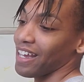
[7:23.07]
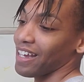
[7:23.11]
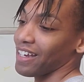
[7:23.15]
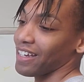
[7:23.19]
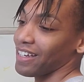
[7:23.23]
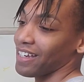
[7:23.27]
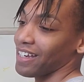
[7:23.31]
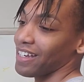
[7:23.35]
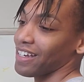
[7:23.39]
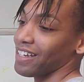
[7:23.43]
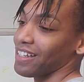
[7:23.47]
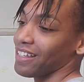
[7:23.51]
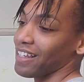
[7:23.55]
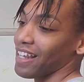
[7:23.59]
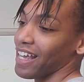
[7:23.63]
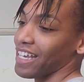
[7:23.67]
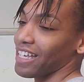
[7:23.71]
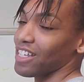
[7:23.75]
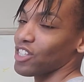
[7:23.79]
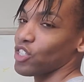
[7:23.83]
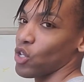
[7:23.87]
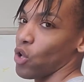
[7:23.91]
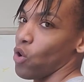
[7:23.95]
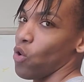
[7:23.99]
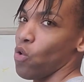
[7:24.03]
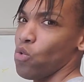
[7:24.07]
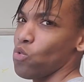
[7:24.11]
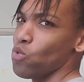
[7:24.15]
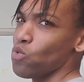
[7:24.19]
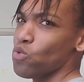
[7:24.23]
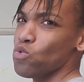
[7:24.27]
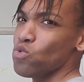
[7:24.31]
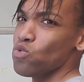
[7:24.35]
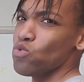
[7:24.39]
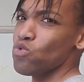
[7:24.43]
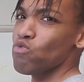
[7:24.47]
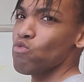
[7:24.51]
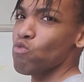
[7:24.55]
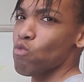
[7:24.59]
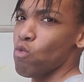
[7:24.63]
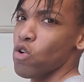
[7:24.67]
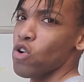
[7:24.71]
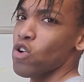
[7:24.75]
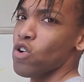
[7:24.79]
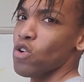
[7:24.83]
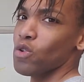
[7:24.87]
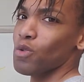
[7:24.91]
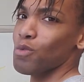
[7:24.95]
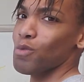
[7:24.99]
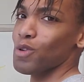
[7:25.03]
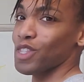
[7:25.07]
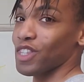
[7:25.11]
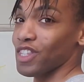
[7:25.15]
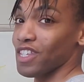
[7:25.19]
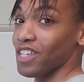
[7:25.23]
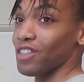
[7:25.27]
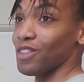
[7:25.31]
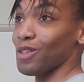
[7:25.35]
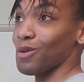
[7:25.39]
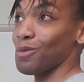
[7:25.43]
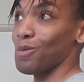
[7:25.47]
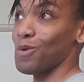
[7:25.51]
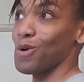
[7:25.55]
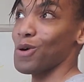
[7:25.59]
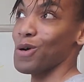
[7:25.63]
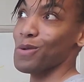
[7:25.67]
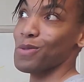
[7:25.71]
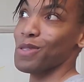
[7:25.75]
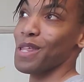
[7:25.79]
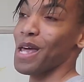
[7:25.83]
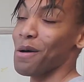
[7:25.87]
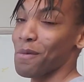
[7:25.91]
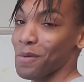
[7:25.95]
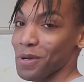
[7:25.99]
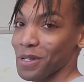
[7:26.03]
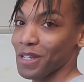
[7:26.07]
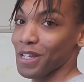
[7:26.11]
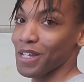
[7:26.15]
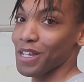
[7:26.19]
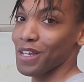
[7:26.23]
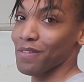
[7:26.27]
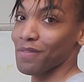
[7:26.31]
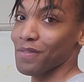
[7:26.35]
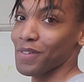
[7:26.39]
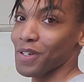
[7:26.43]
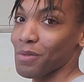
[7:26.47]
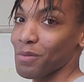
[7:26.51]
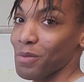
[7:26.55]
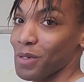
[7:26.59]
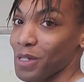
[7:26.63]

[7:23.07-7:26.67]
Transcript: its own world within the world that we live in.